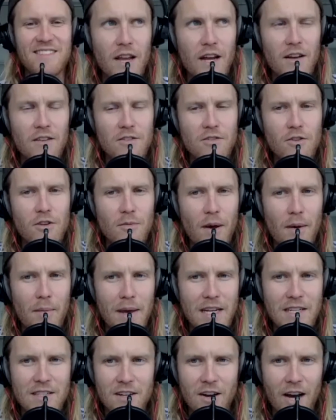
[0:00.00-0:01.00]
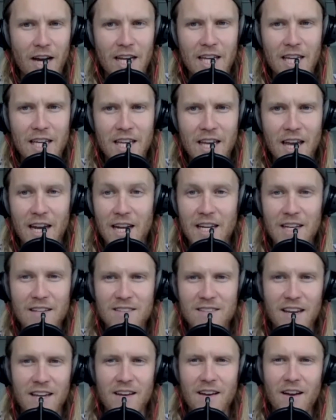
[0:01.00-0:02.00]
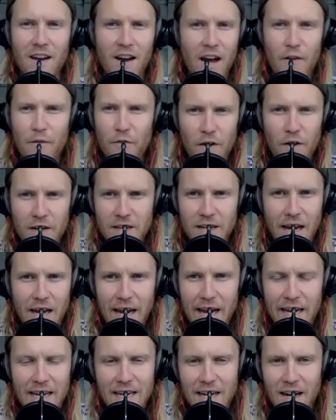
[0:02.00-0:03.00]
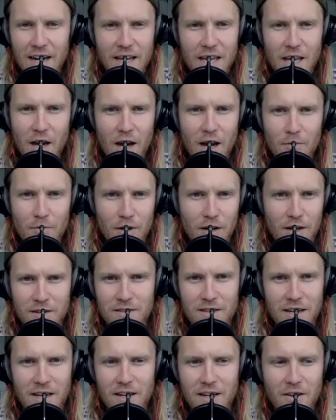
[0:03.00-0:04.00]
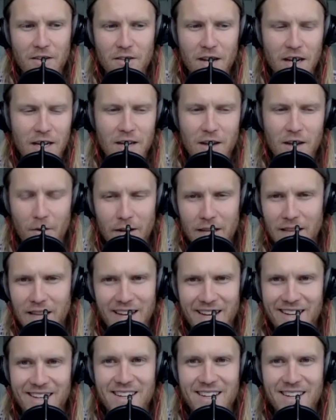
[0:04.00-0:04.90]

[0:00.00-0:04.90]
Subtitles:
like I was talking to my mate Daiki and he's like I fucking hate Akihabara. Like I don't like going there.